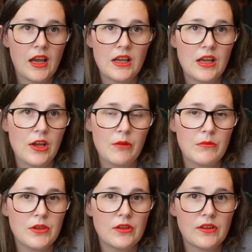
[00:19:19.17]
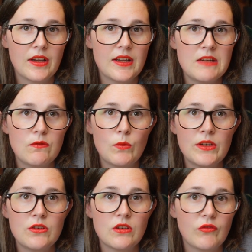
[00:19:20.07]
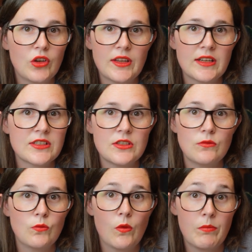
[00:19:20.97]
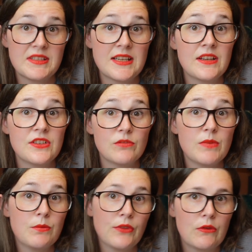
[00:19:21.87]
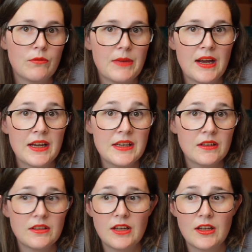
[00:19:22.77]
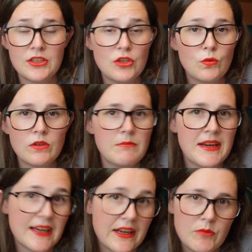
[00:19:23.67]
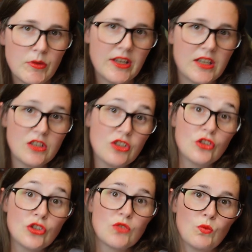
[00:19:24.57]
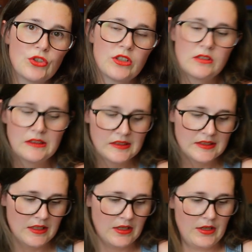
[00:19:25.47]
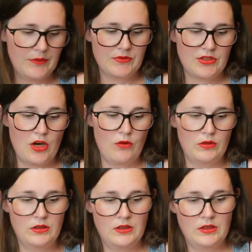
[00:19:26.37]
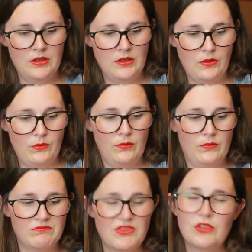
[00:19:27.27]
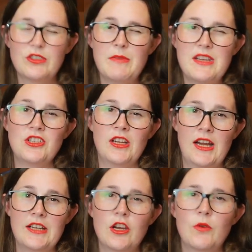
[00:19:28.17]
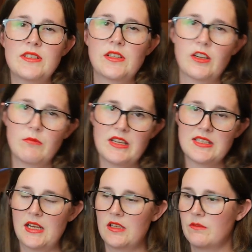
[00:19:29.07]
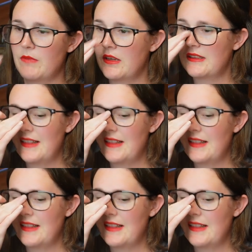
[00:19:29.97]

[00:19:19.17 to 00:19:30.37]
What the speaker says: that even when you convert that to a percentage of people that would buy, you wouldn't make any money. You just wouldn't. So social media, I know, isn't going to make sales for me.